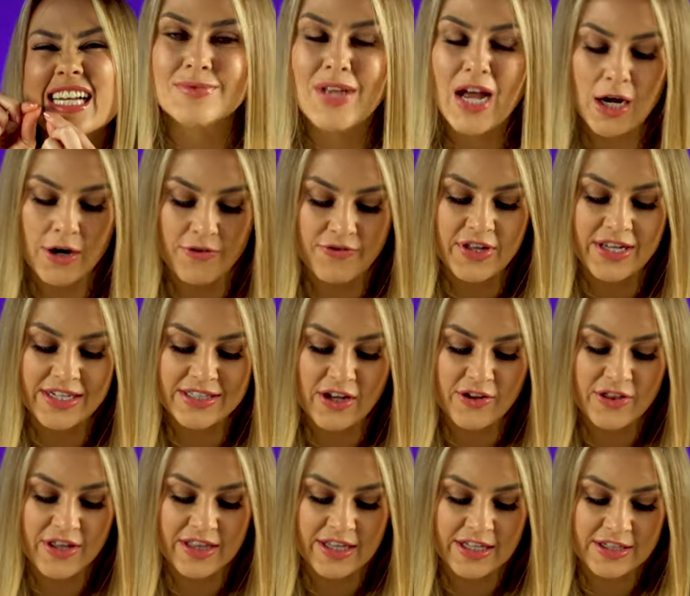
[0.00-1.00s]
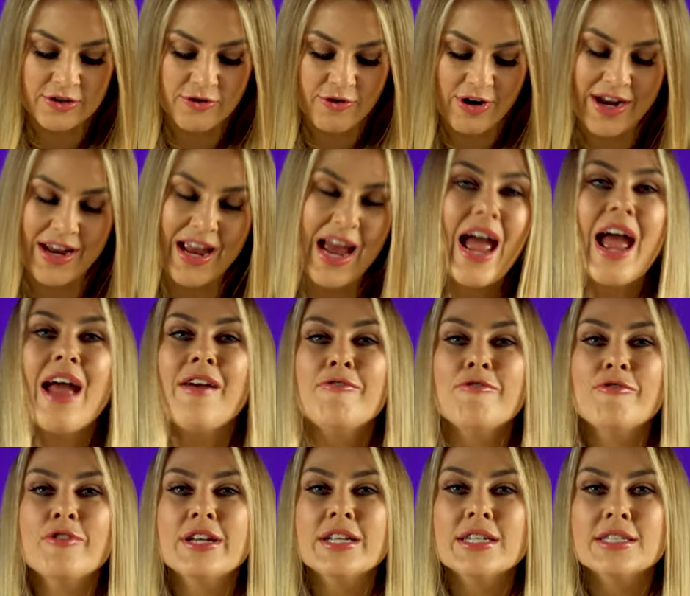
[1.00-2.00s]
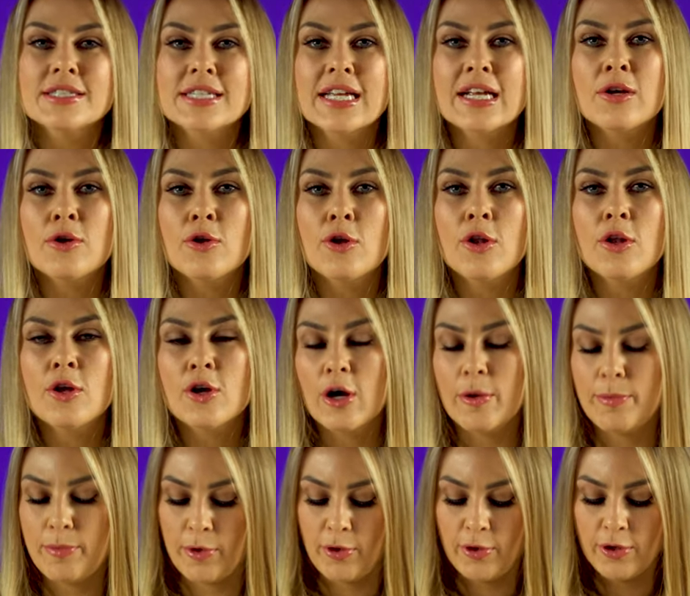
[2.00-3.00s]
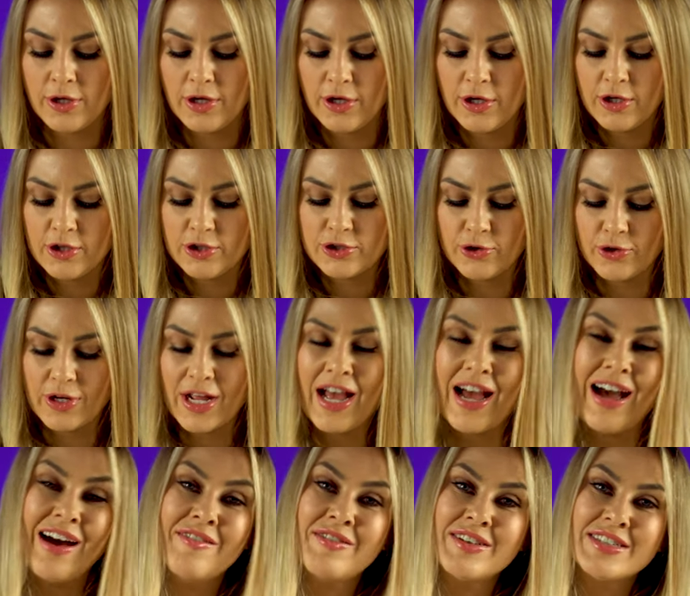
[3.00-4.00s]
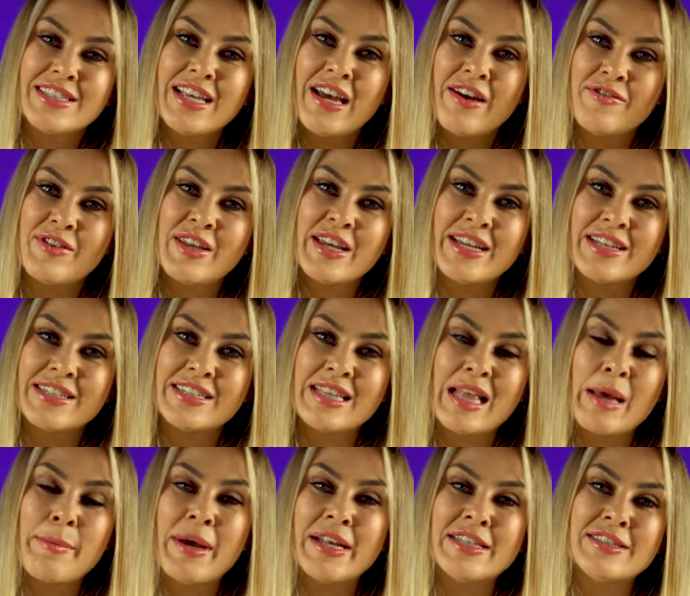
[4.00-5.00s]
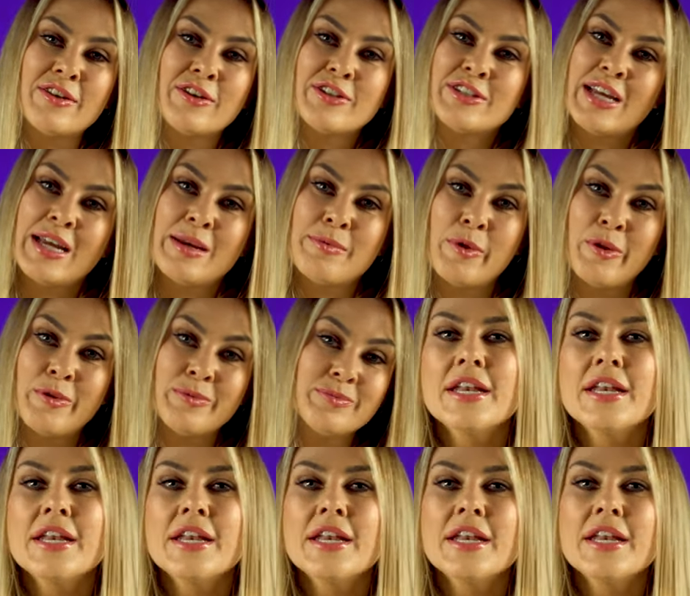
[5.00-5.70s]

I love these, I think these are great. Every single couple should have a set of these in their bedside table.